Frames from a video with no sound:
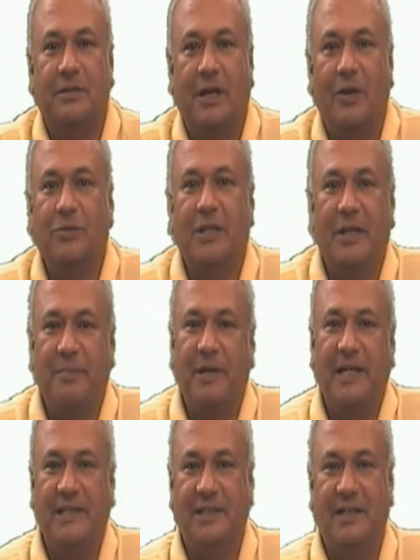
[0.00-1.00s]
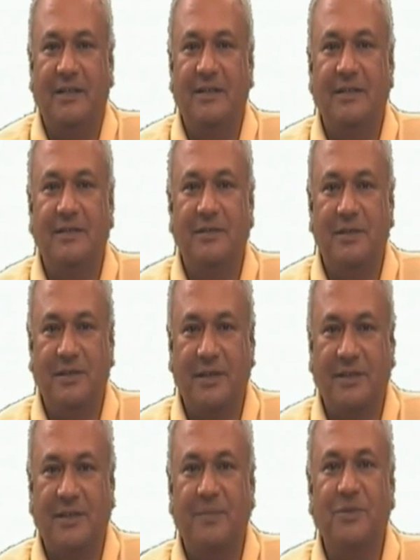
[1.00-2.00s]
how the MIS and
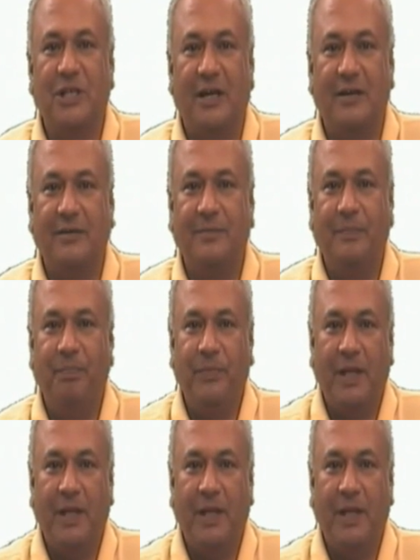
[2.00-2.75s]
systems are.